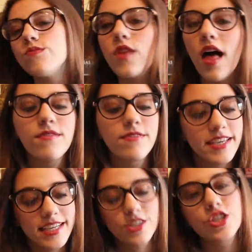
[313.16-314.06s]
loving
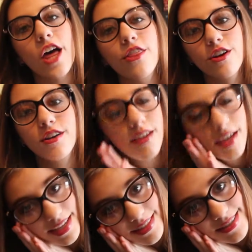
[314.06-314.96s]
each other.
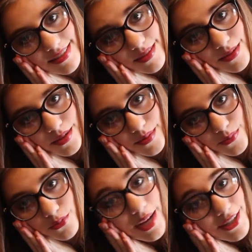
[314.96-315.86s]
It's
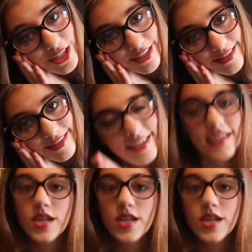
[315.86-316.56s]
precious.